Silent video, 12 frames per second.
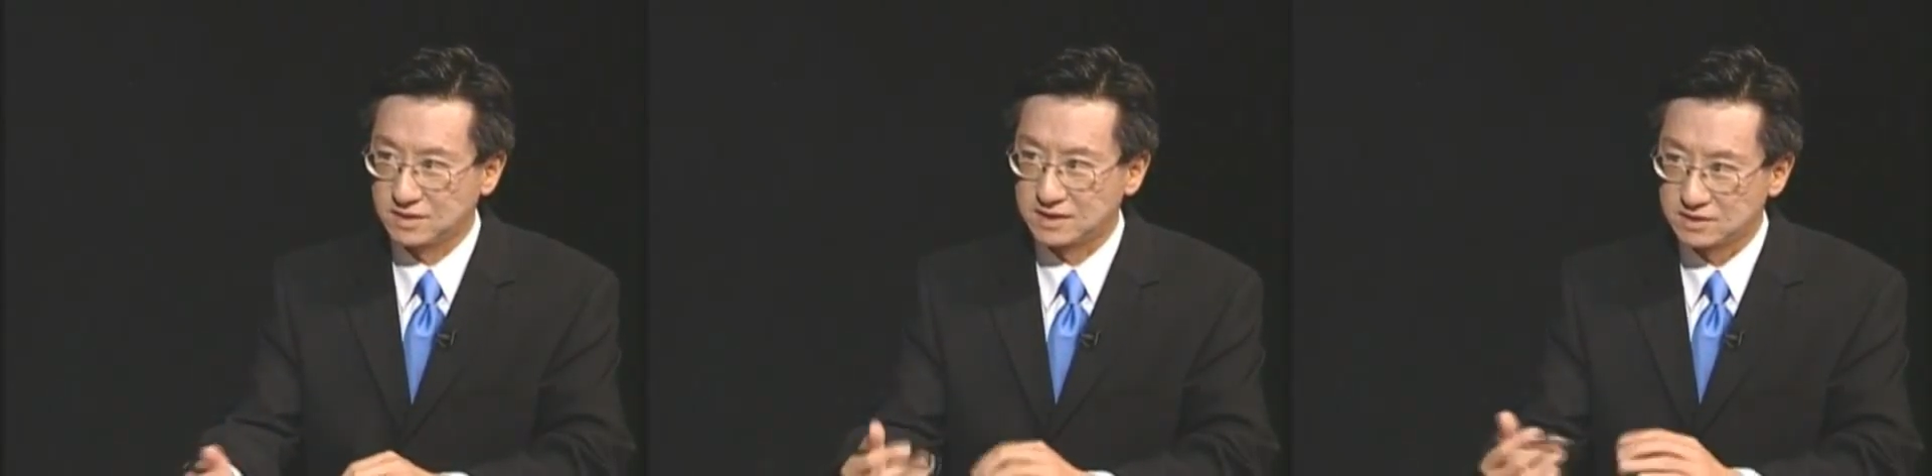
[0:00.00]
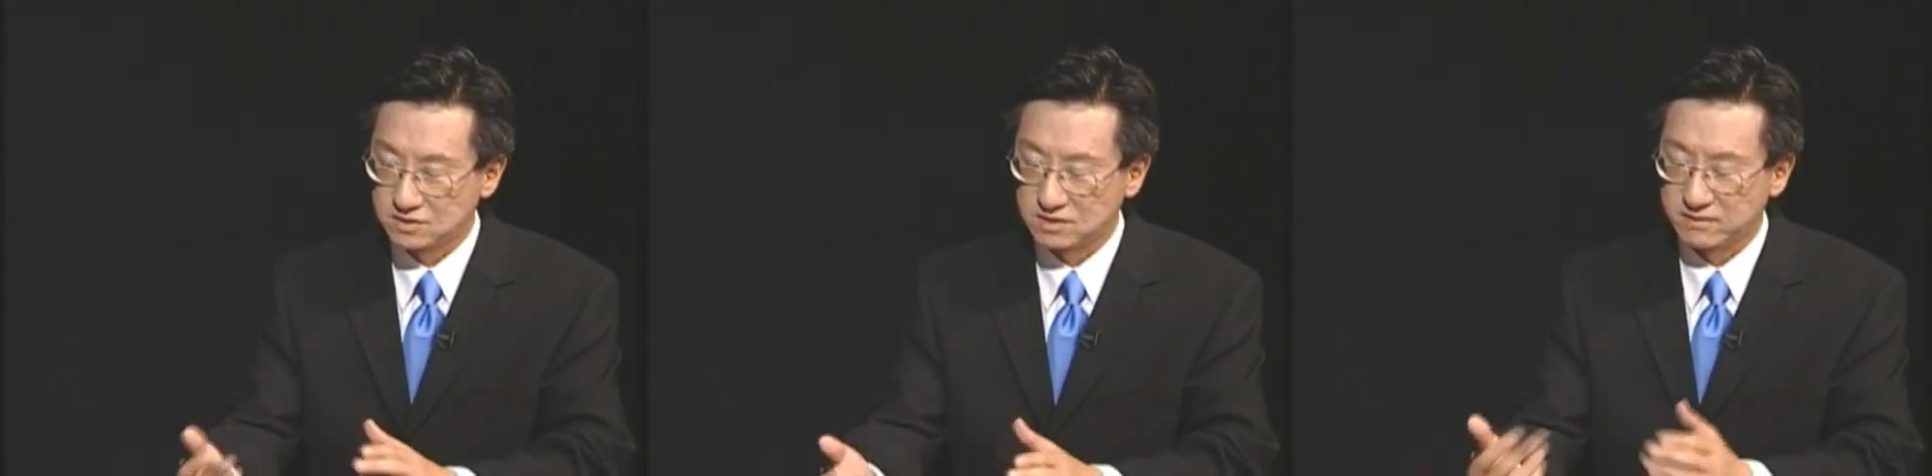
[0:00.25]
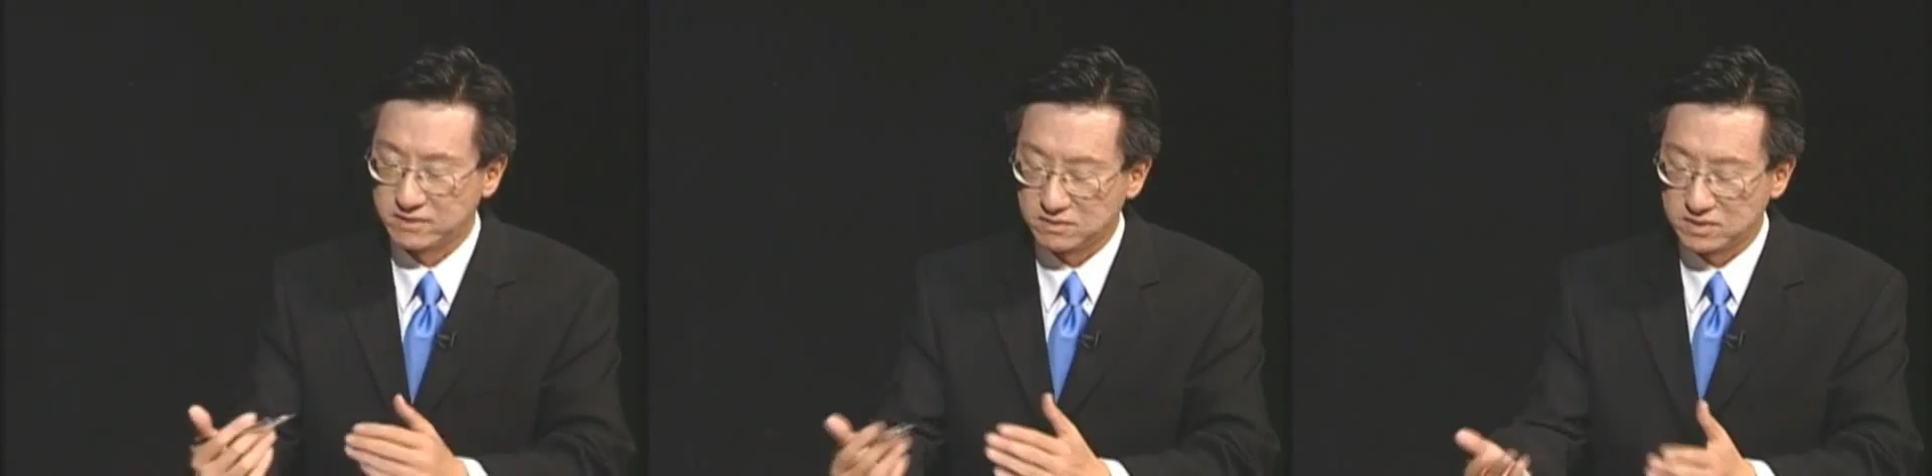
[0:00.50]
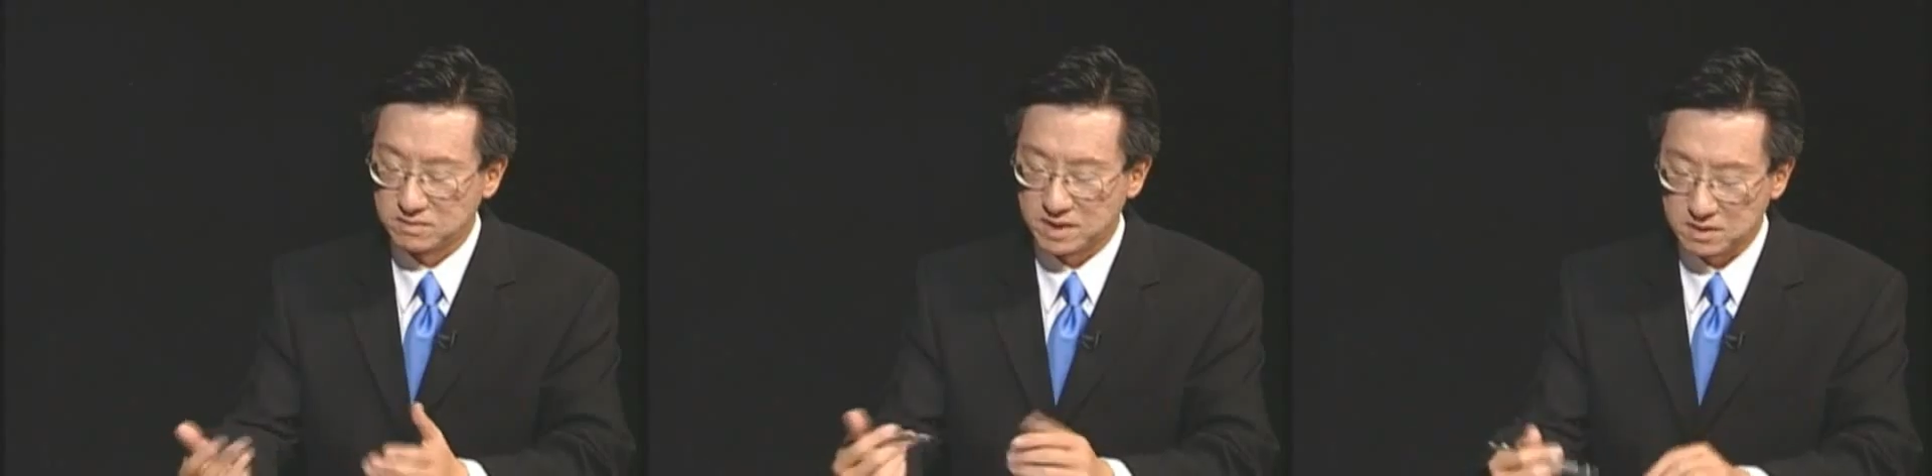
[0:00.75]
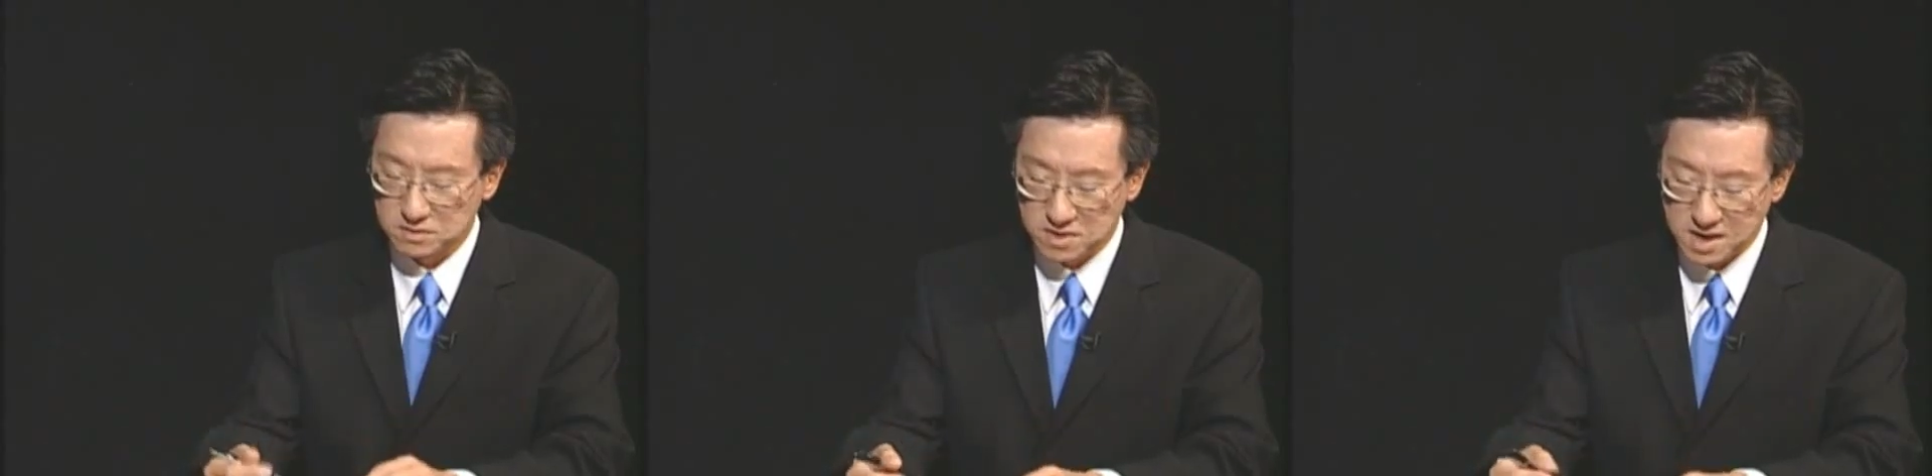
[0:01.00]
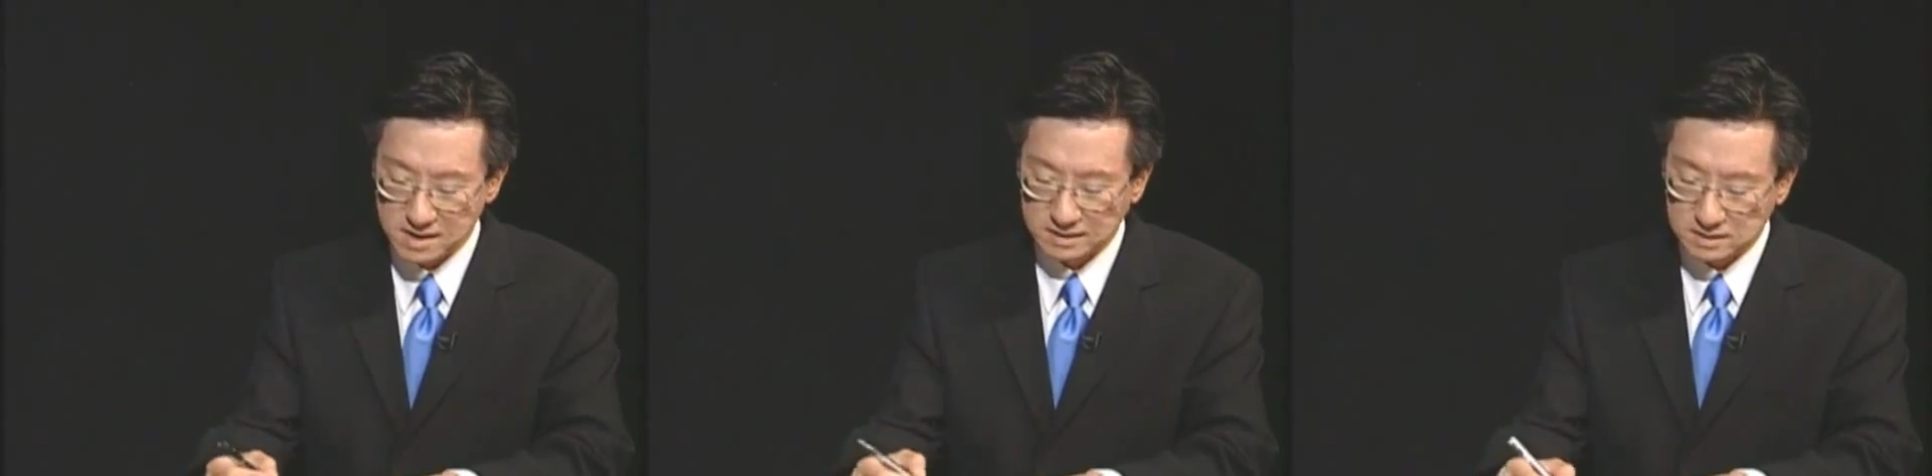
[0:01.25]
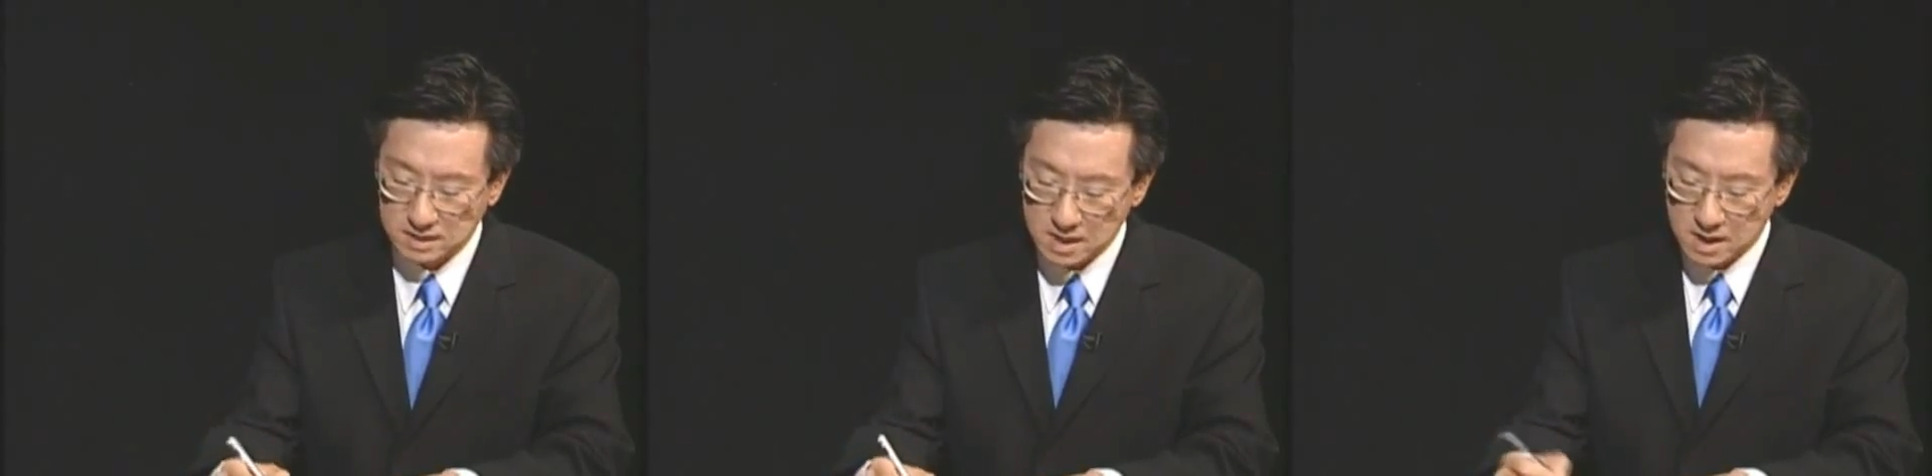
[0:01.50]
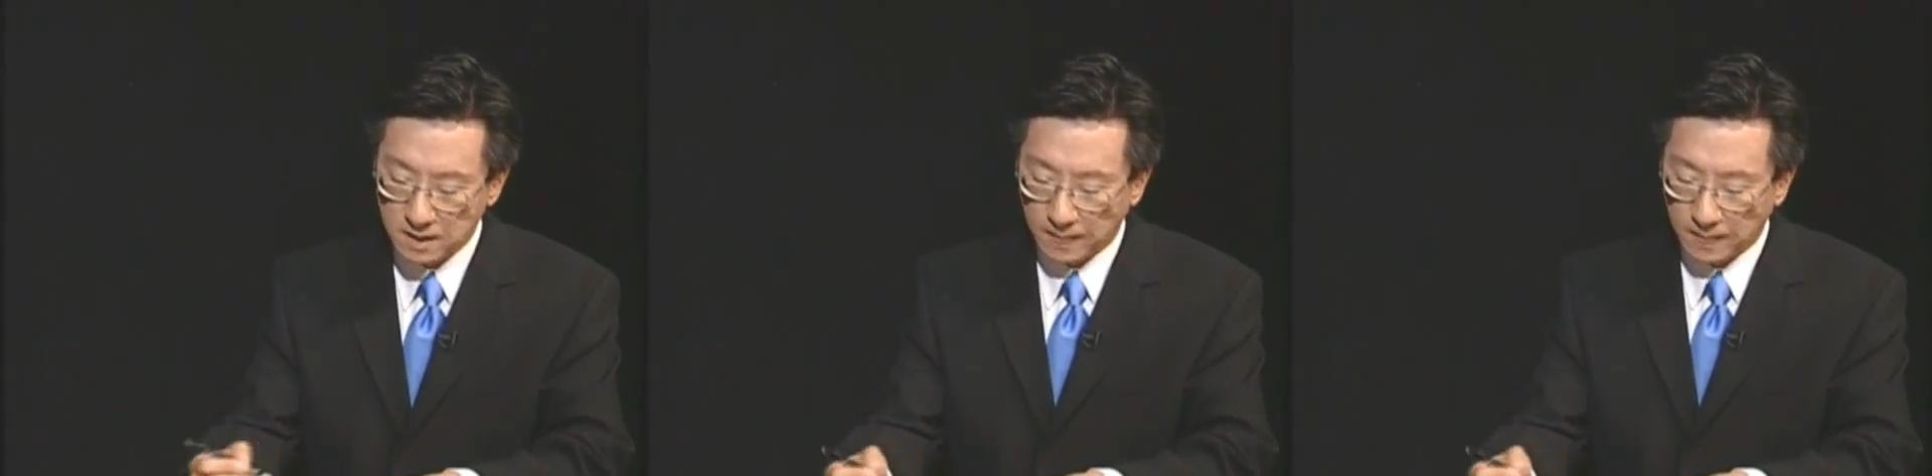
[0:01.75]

so I saw everything with my own eyes.